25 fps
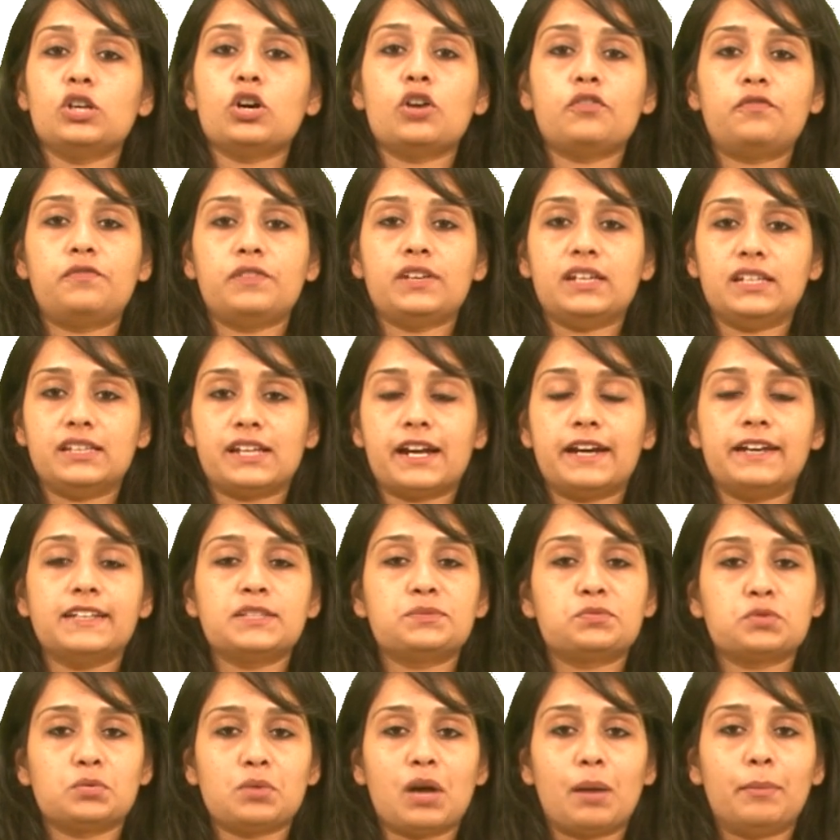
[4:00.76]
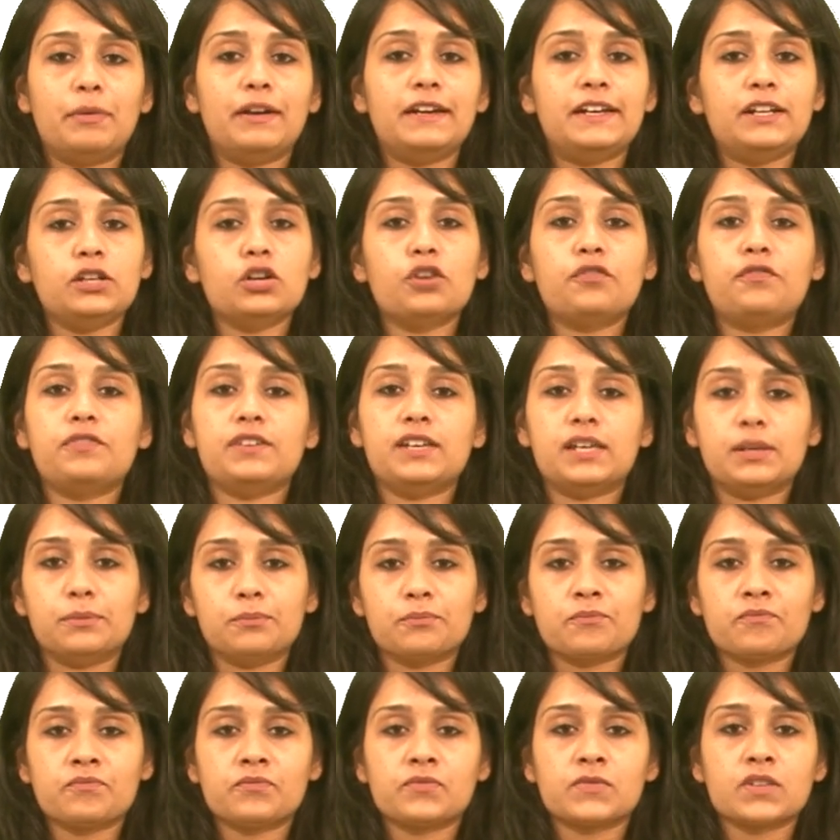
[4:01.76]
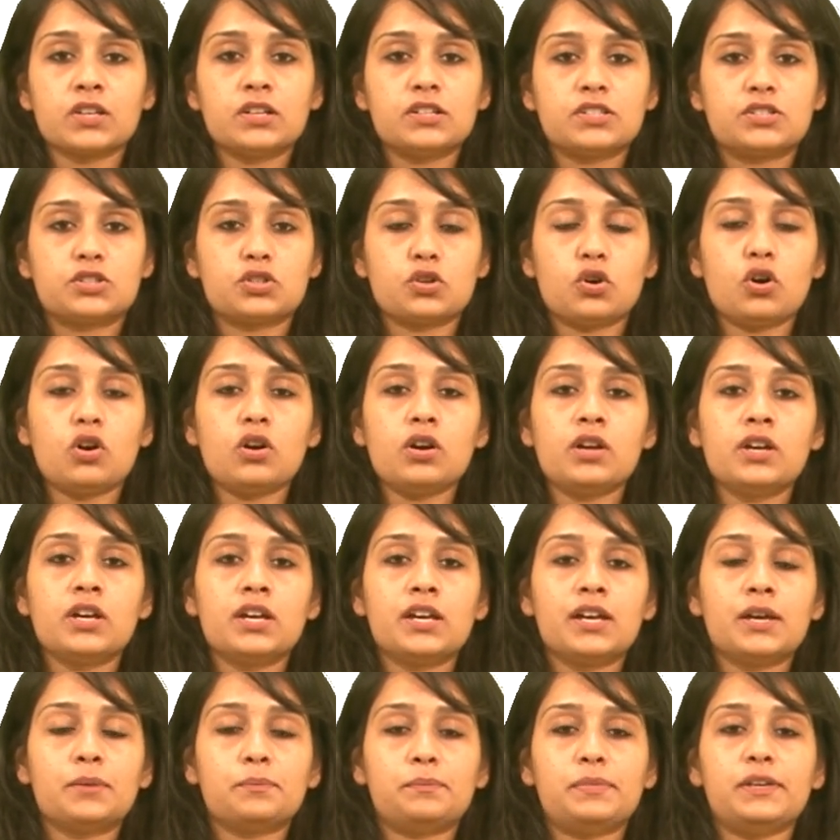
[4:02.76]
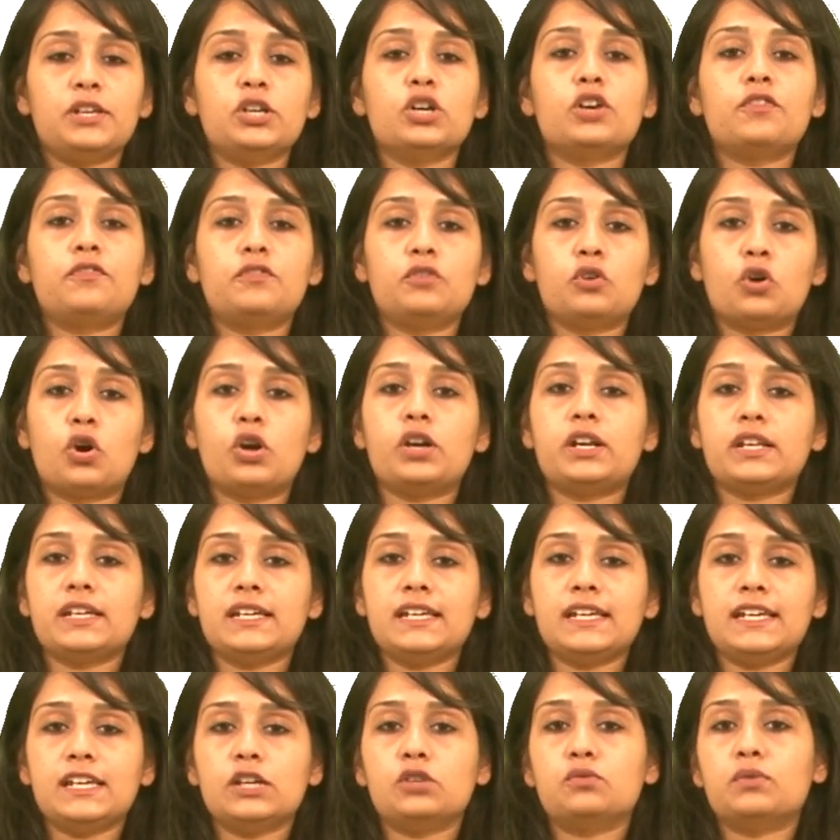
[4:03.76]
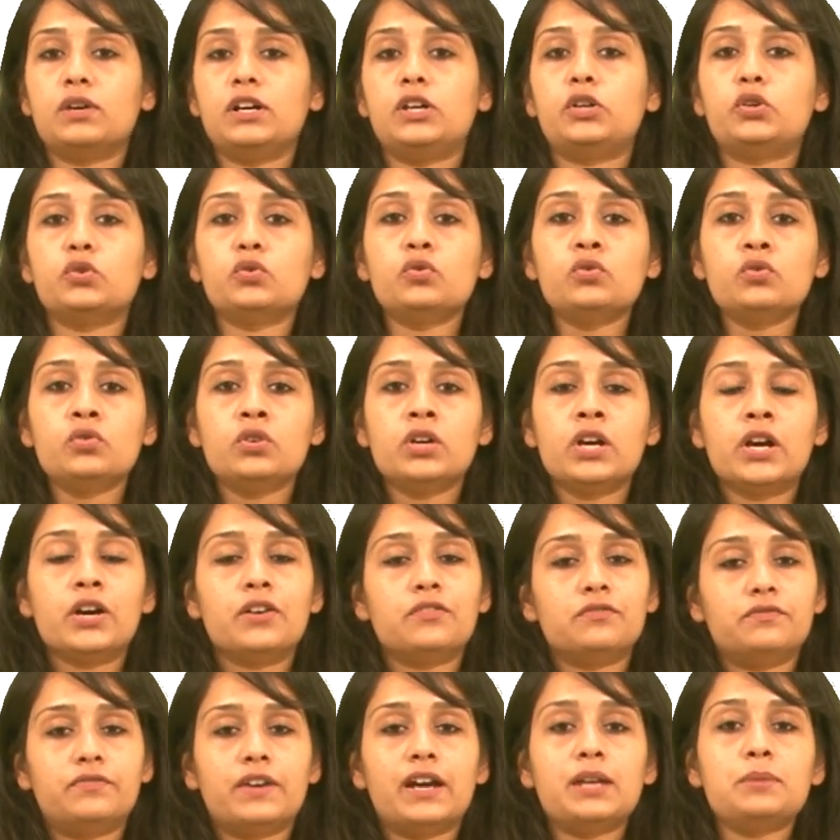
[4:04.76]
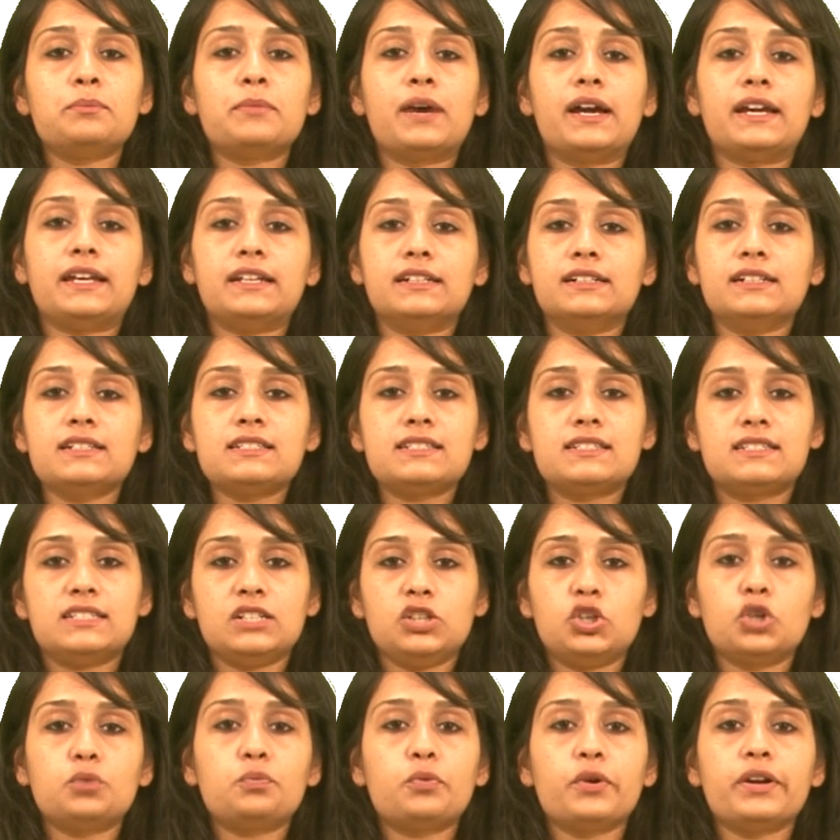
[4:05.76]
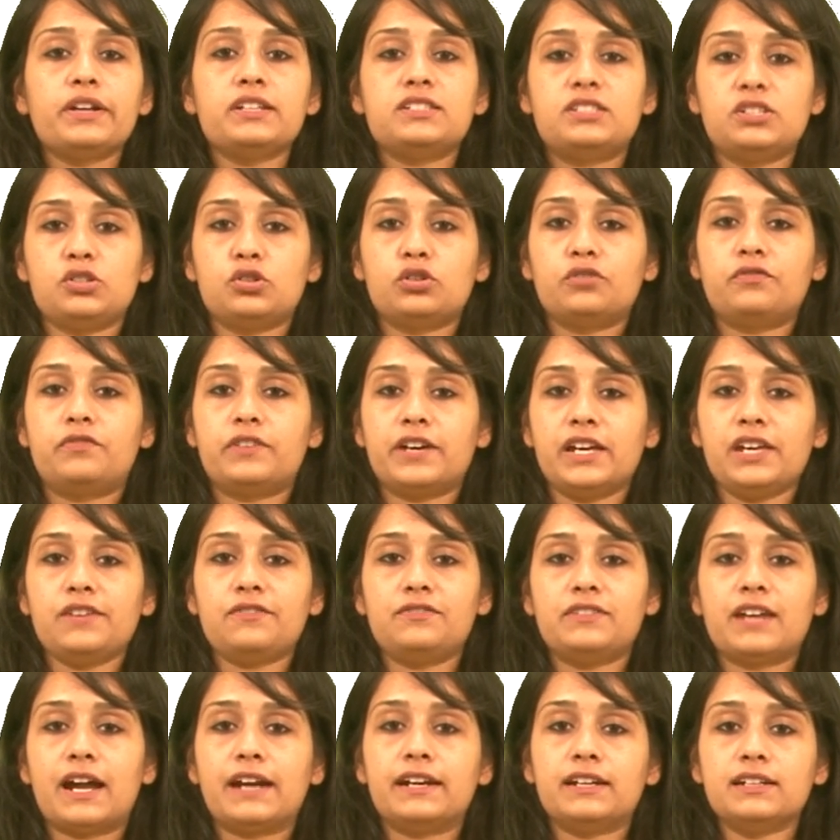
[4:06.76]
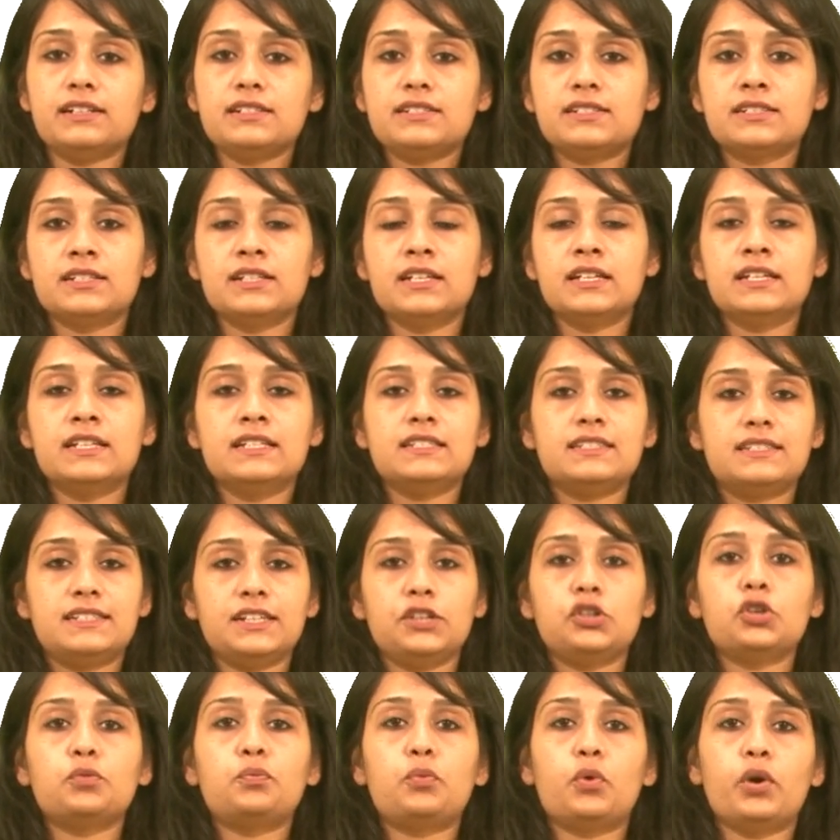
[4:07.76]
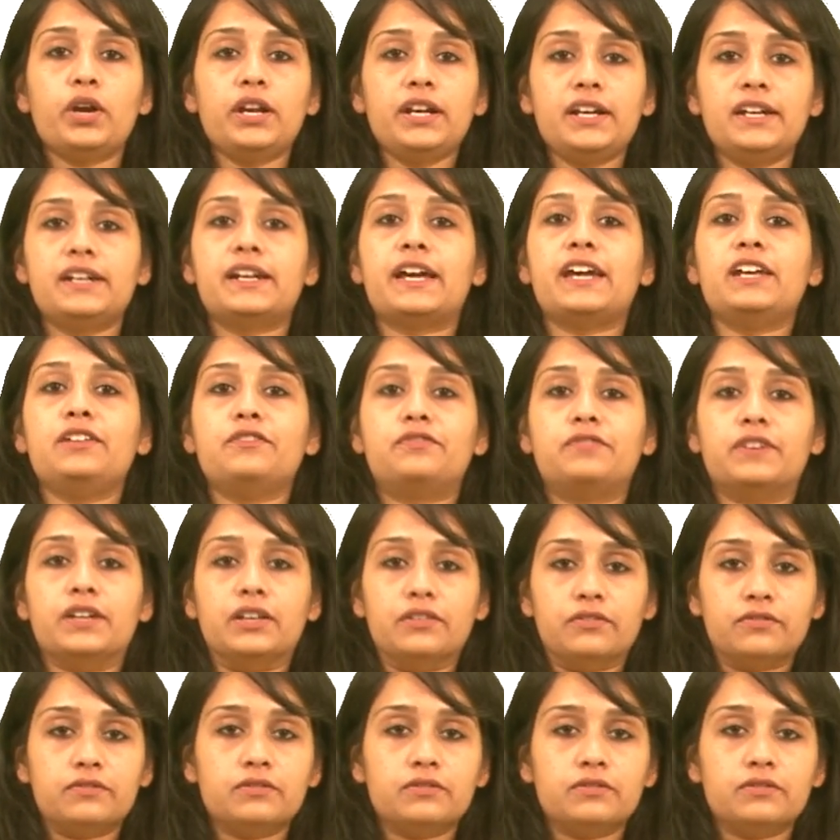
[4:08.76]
of E, that is probability of E. So P of not E equal to 1 minus 0.05, that is 0.95.